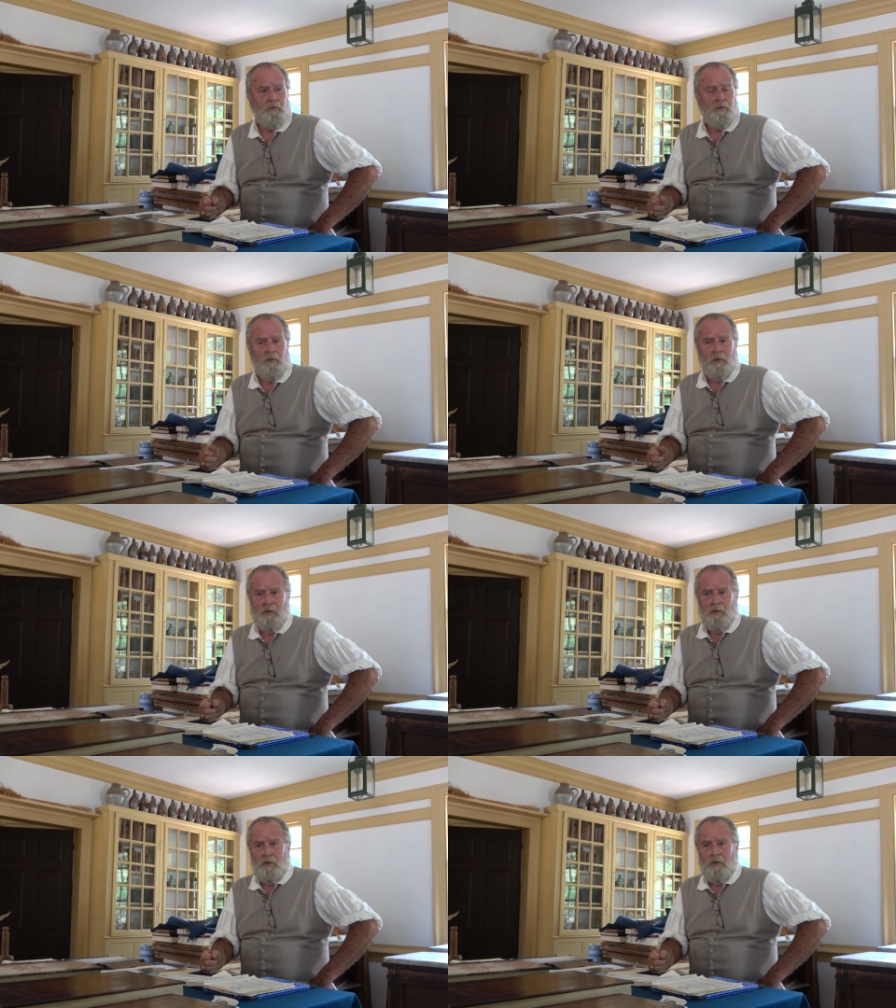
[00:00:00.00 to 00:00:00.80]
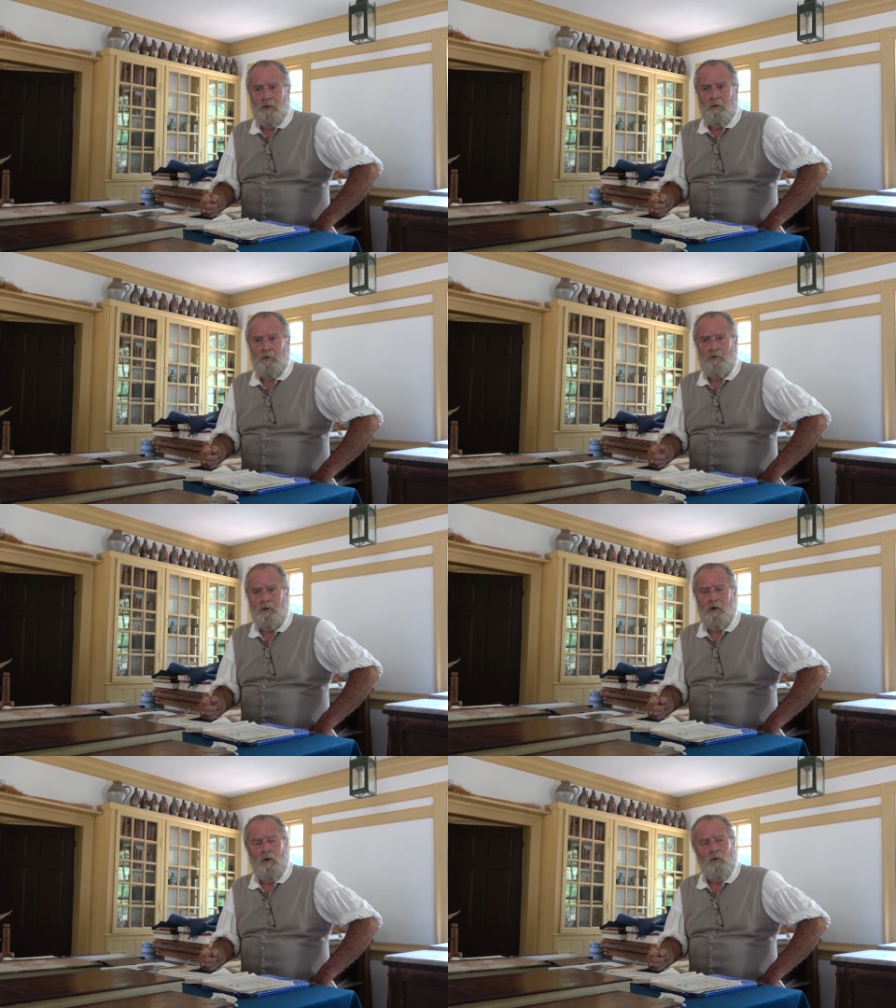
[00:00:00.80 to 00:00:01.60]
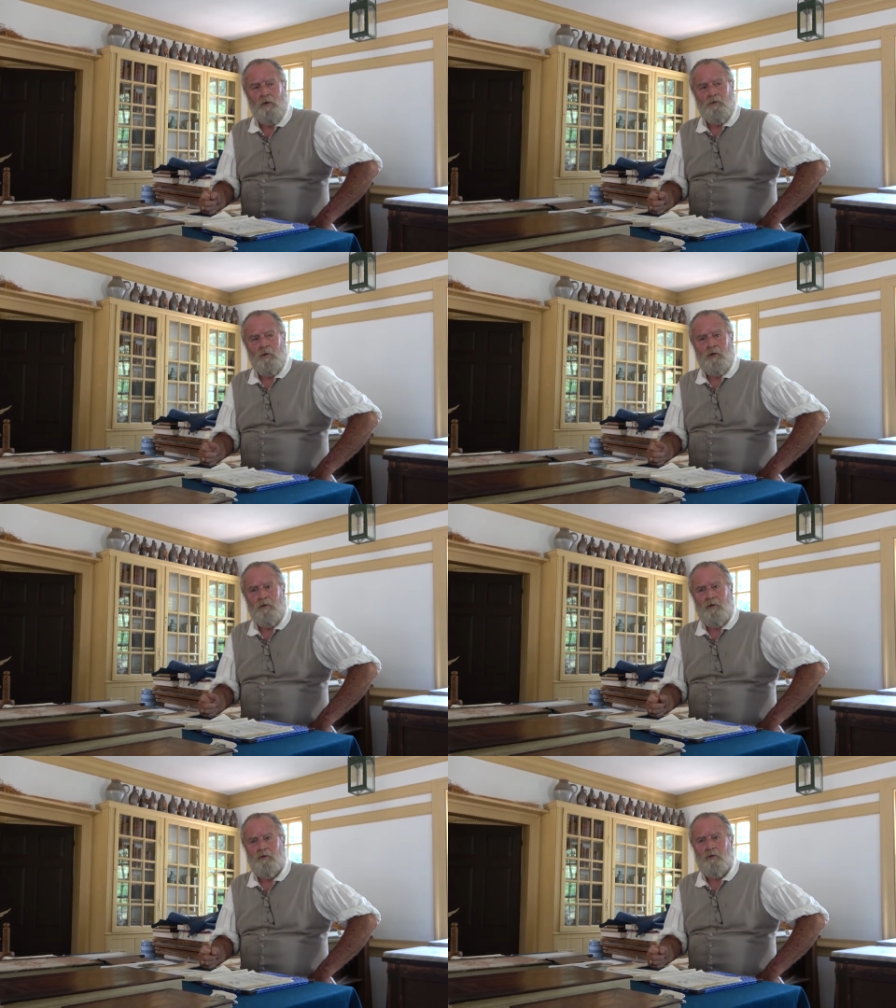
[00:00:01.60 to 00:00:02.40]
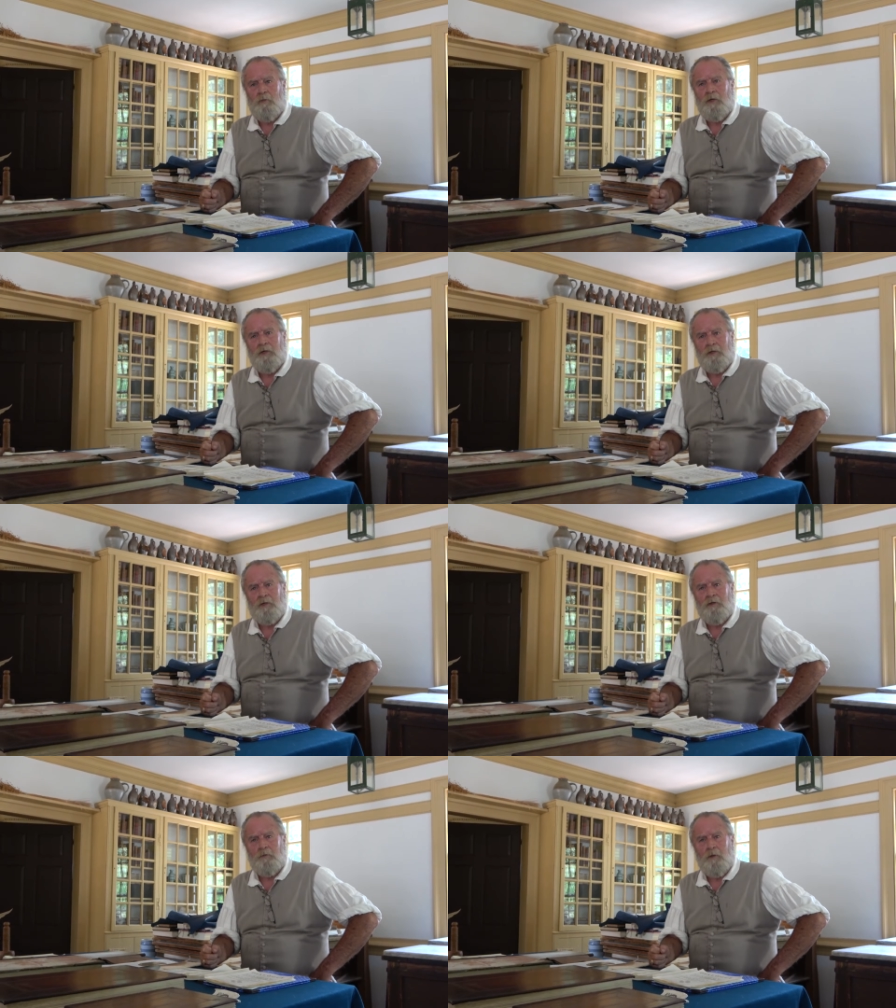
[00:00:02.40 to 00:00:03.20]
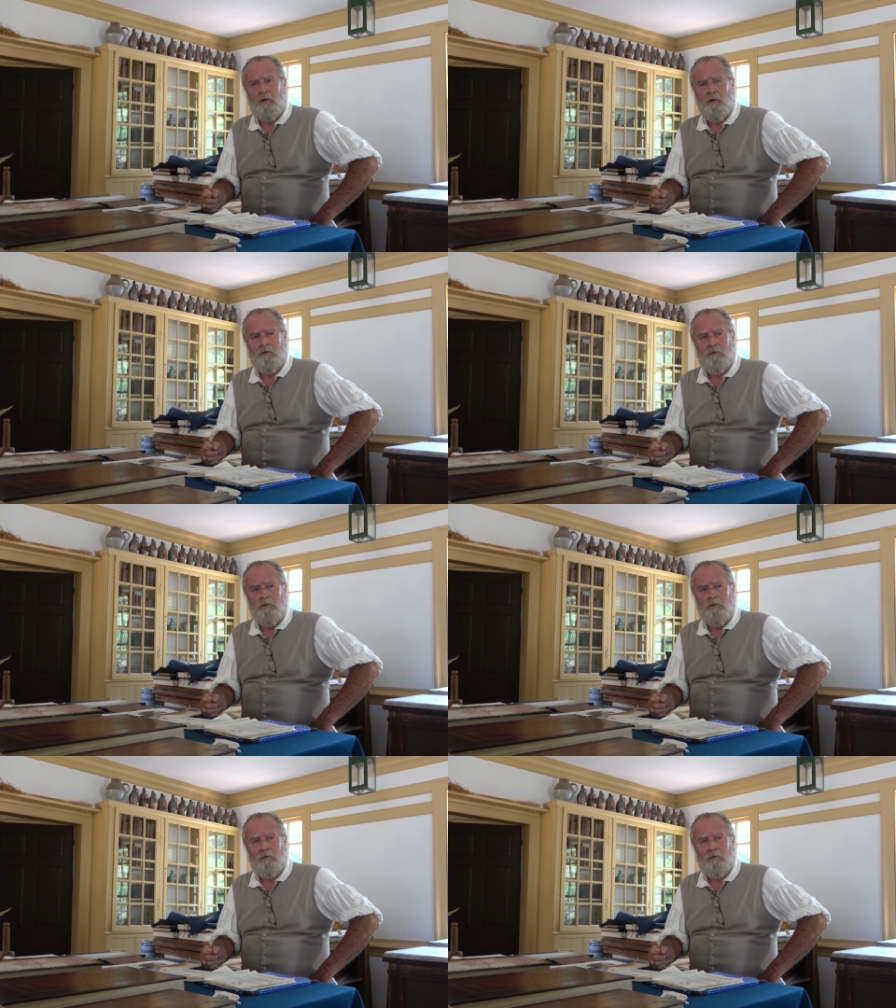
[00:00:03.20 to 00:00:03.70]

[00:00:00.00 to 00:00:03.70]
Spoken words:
But, you know, books had always, throughout their history, been an elitist product.